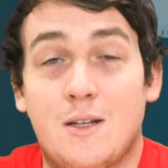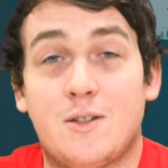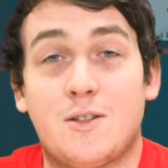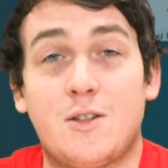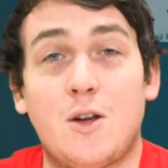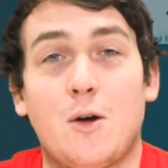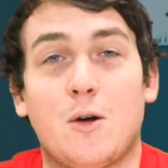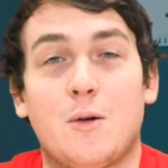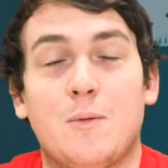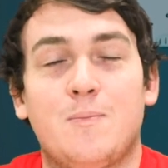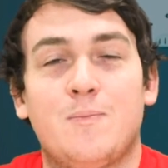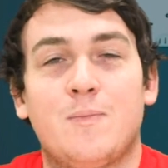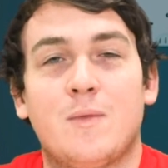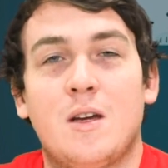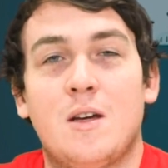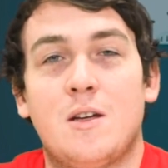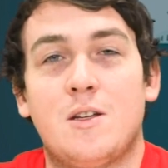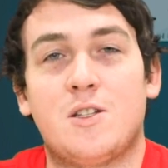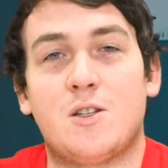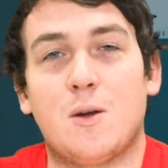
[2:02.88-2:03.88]
So,
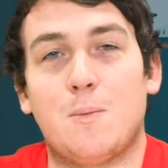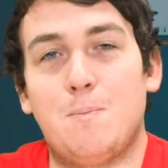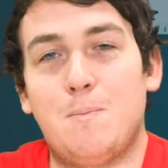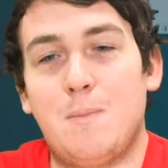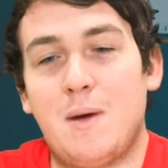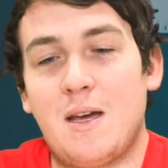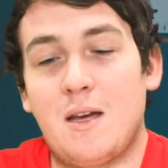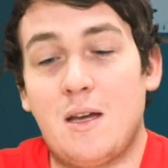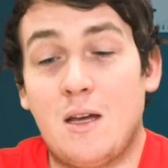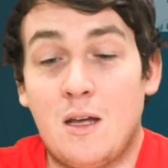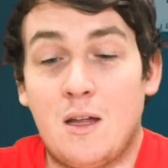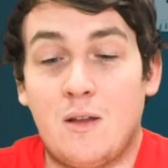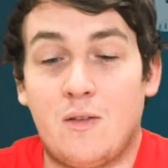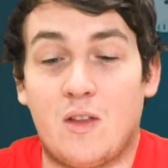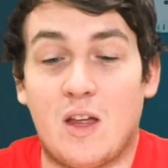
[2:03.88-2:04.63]
submit